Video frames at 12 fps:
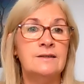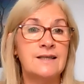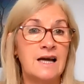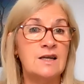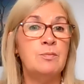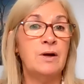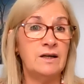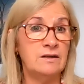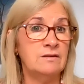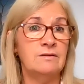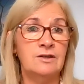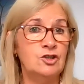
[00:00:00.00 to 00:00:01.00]

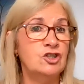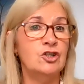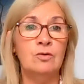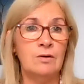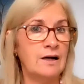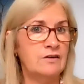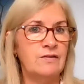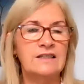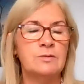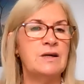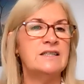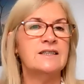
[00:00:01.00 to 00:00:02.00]
typing,
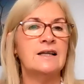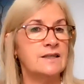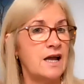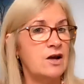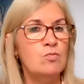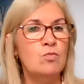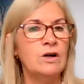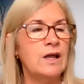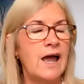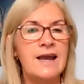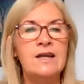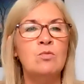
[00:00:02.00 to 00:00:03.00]
advanced breast cancer in
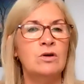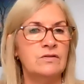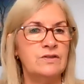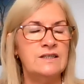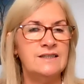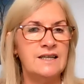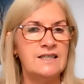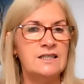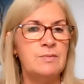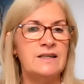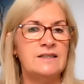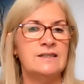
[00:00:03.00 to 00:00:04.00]
any one of these
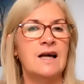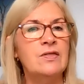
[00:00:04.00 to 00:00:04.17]
databases,